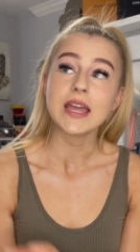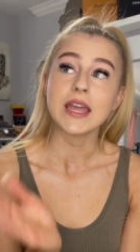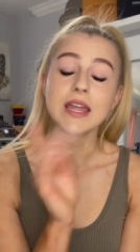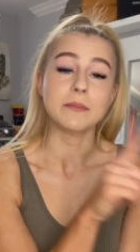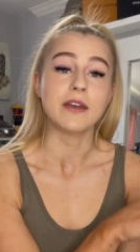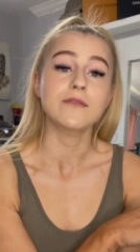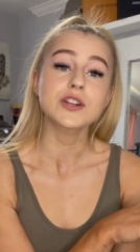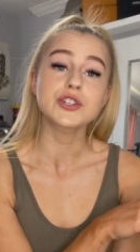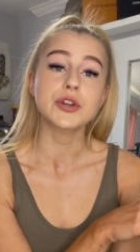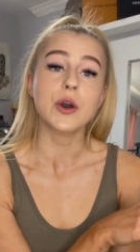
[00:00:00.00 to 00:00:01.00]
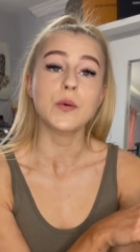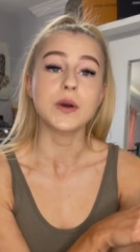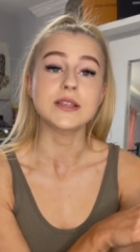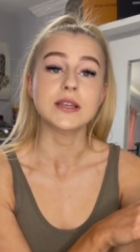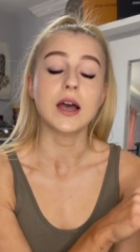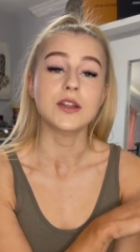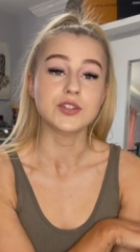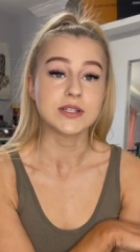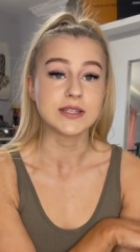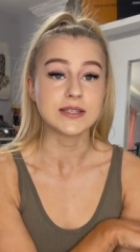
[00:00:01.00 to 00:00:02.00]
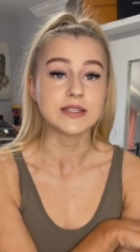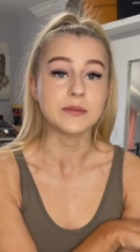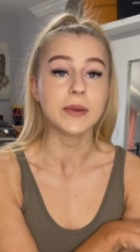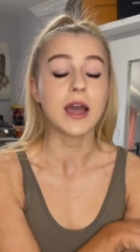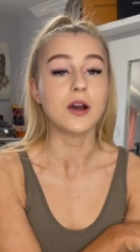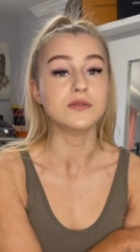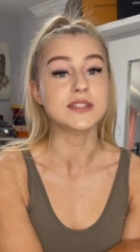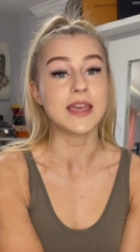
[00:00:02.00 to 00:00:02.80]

in my first show was 116 pounds,